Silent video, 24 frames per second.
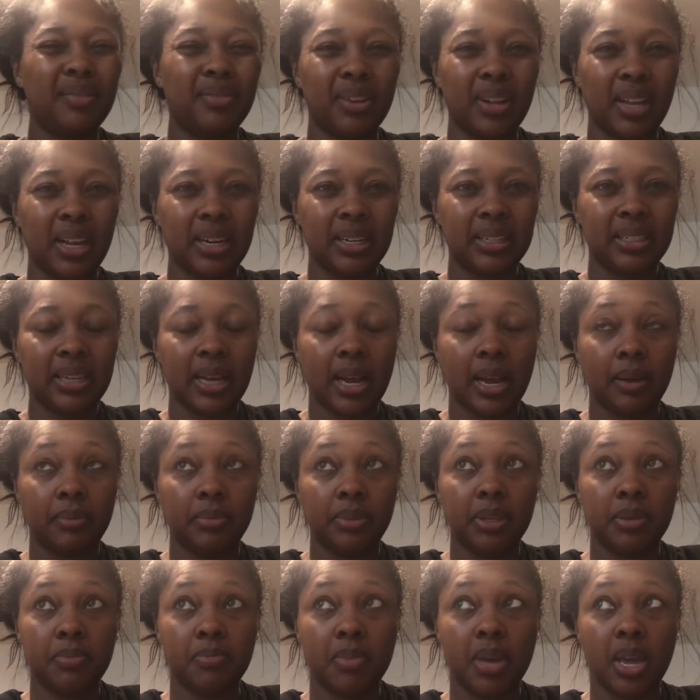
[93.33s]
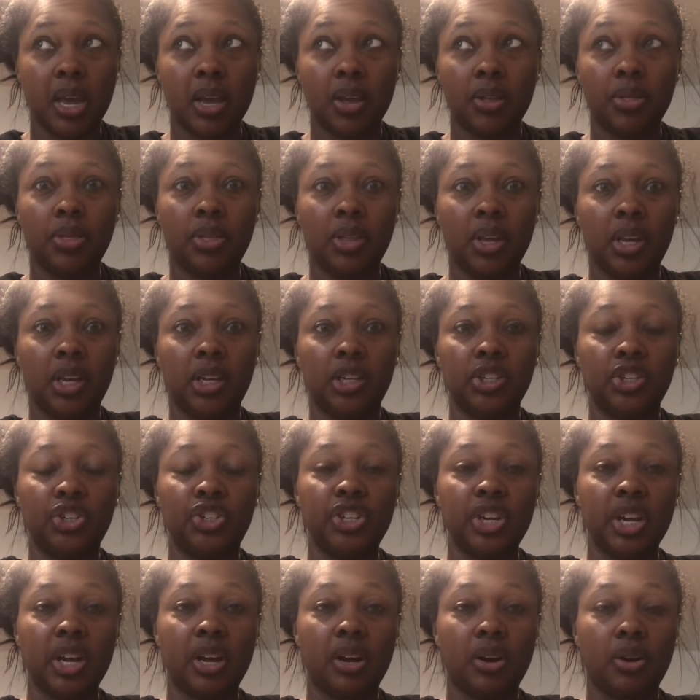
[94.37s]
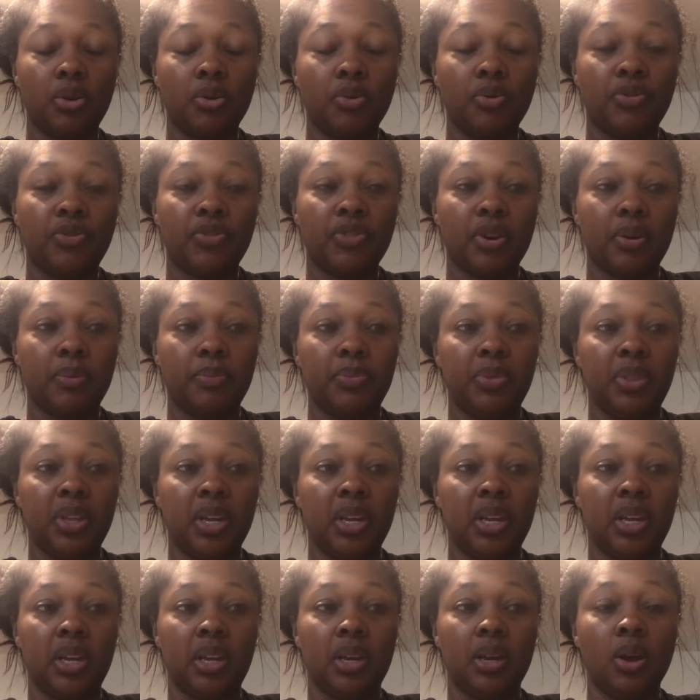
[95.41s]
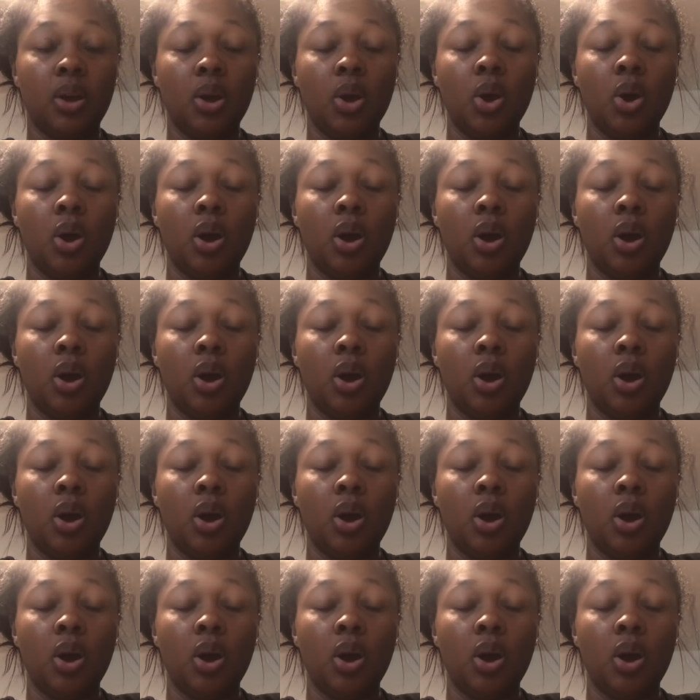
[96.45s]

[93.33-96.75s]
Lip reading: a lot of time to make the gel from the